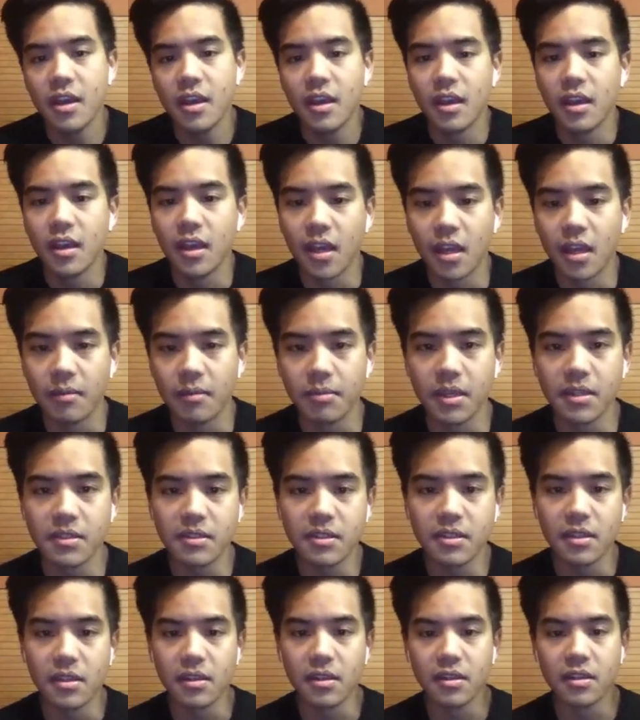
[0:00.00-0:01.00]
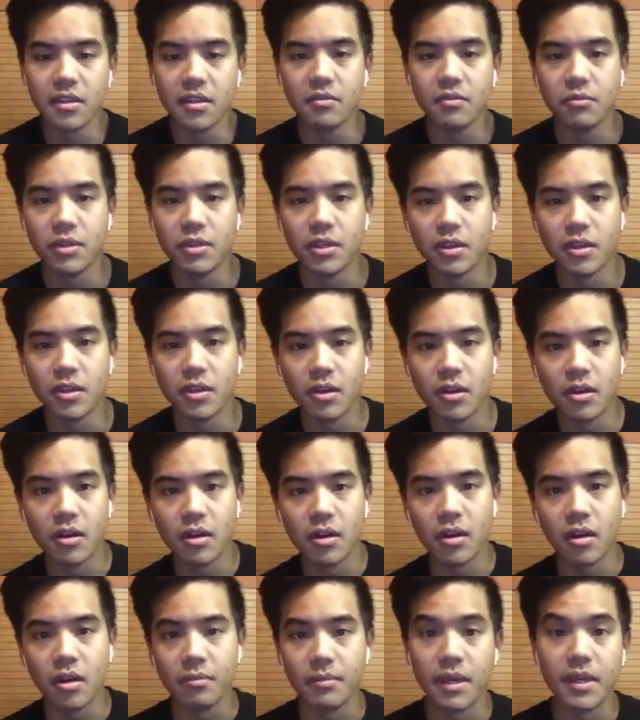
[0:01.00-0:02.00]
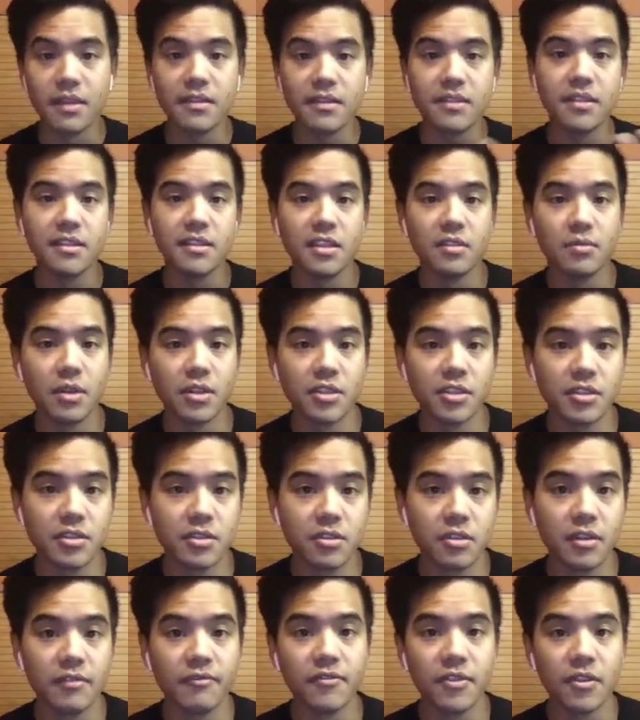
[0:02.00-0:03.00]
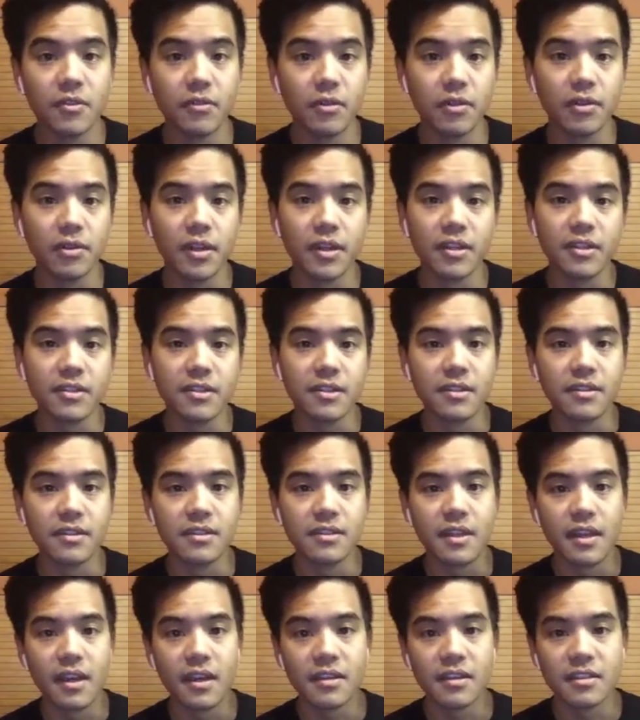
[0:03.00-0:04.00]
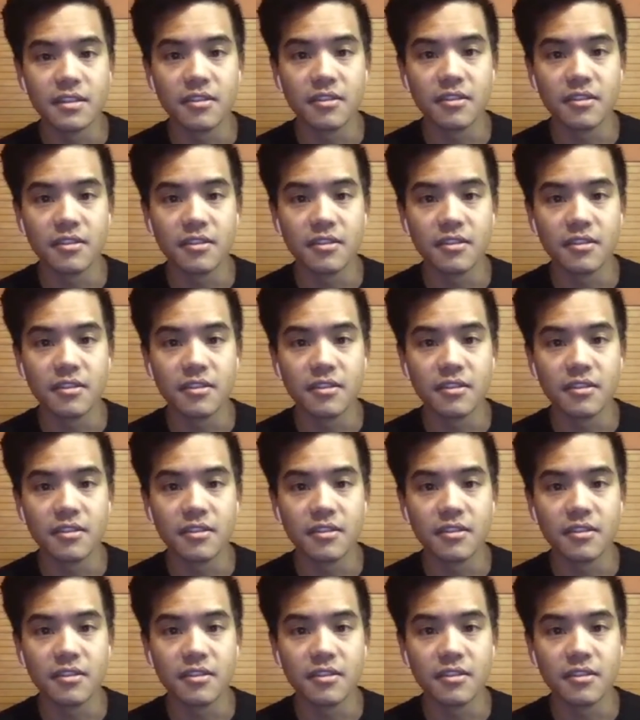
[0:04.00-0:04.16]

And basically, we are um, SEC registered and FINRA licensed as a